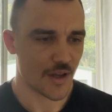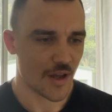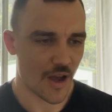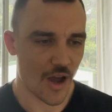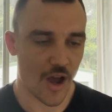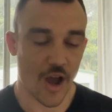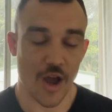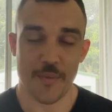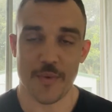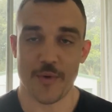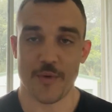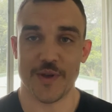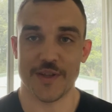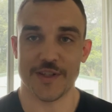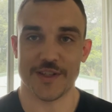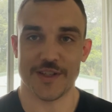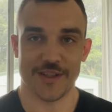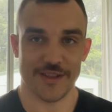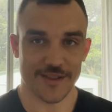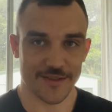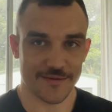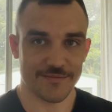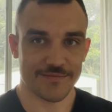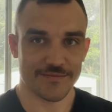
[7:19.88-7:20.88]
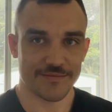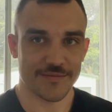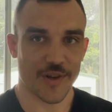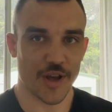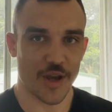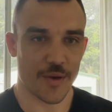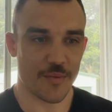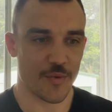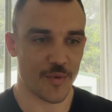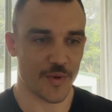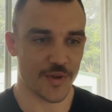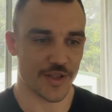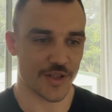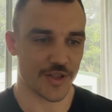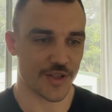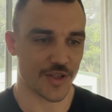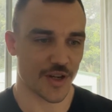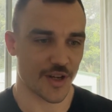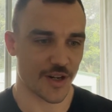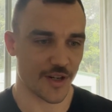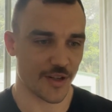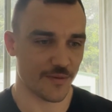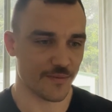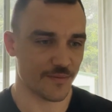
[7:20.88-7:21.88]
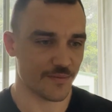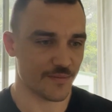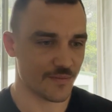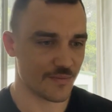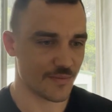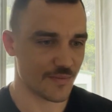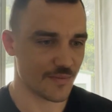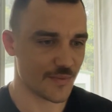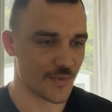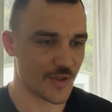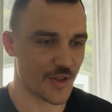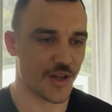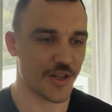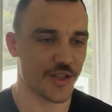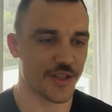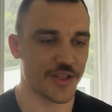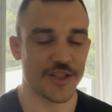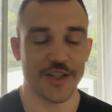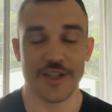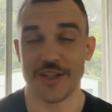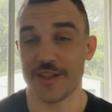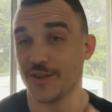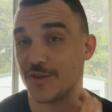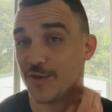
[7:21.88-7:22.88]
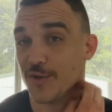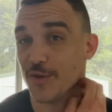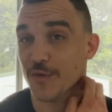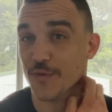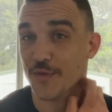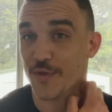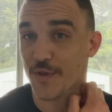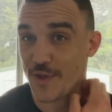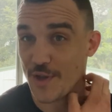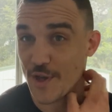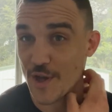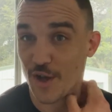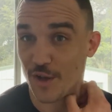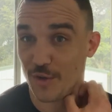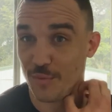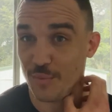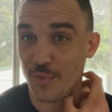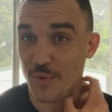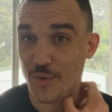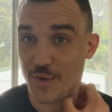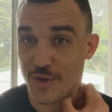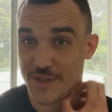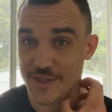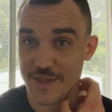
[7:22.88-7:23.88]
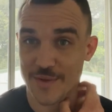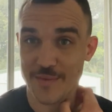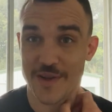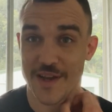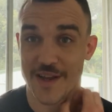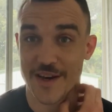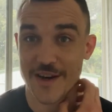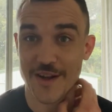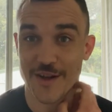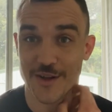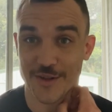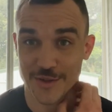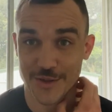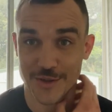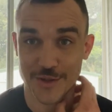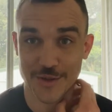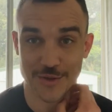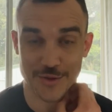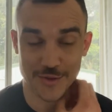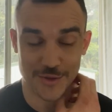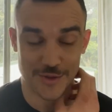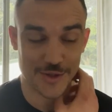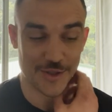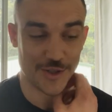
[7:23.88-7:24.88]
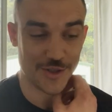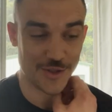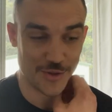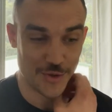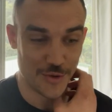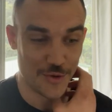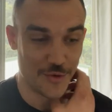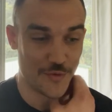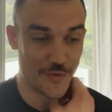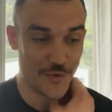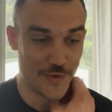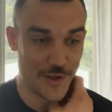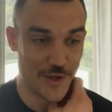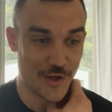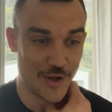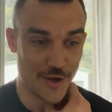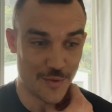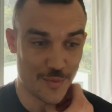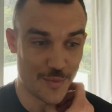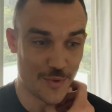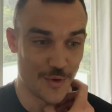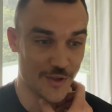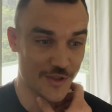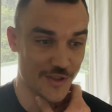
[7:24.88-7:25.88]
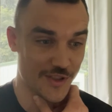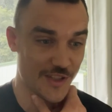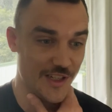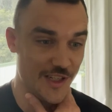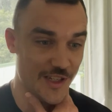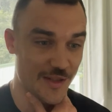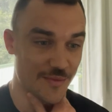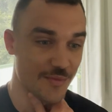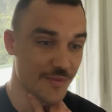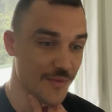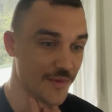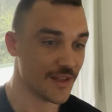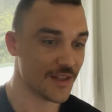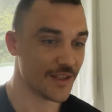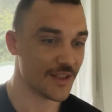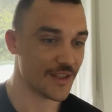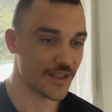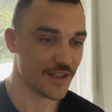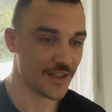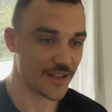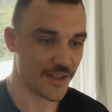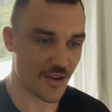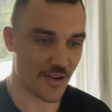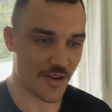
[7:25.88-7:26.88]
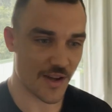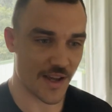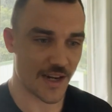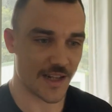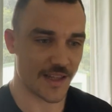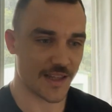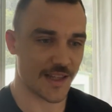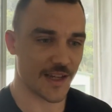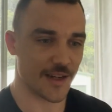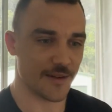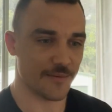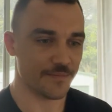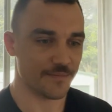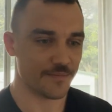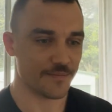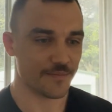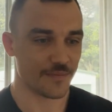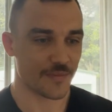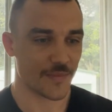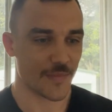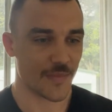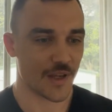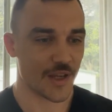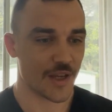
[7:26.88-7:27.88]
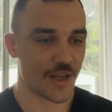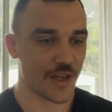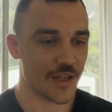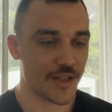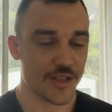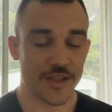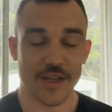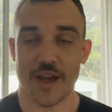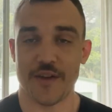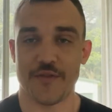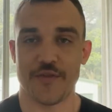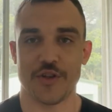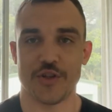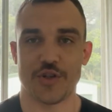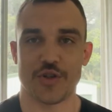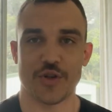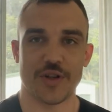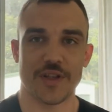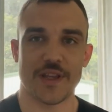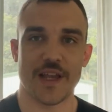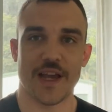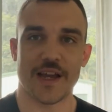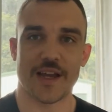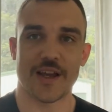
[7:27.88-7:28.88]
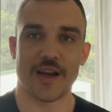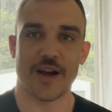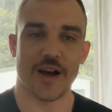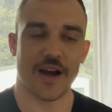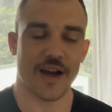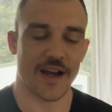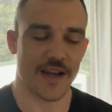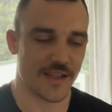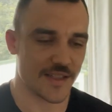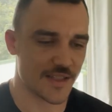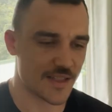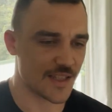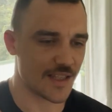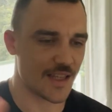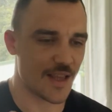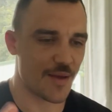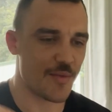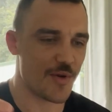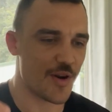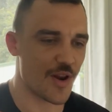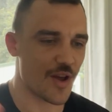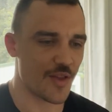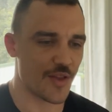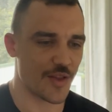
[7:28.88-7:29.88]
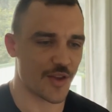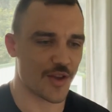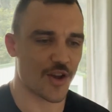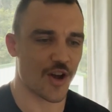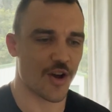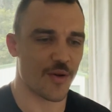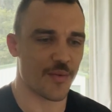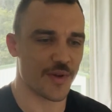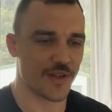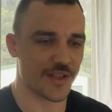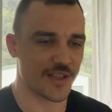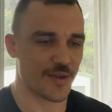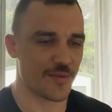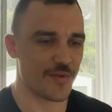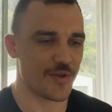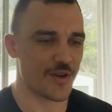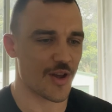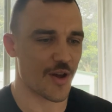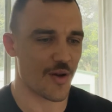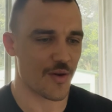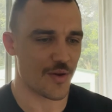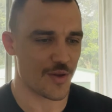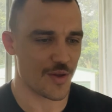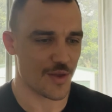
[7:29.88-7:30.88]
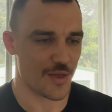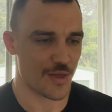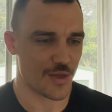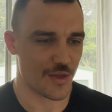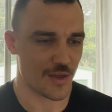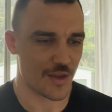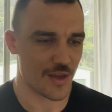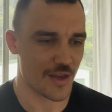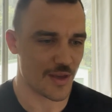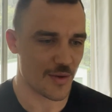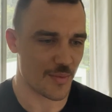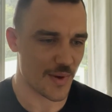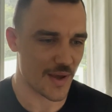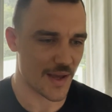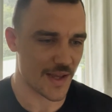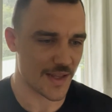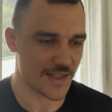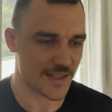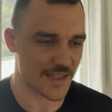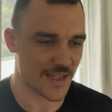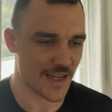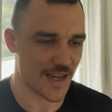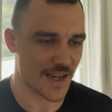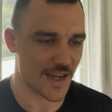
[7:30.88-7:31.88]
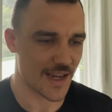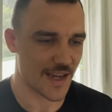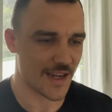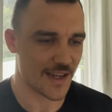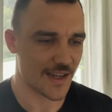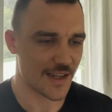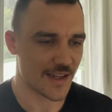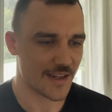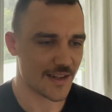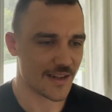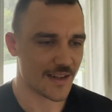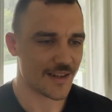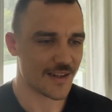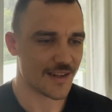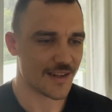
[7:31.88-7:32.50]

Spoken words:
I hope he wins it. I hope he wins the title. 36, do it for the old boys. I'm getting old too. So do it for the old boys, Liam. Go and get it done. So if you enjoyed that, guys, let me know in the comments. Let me know what you think about how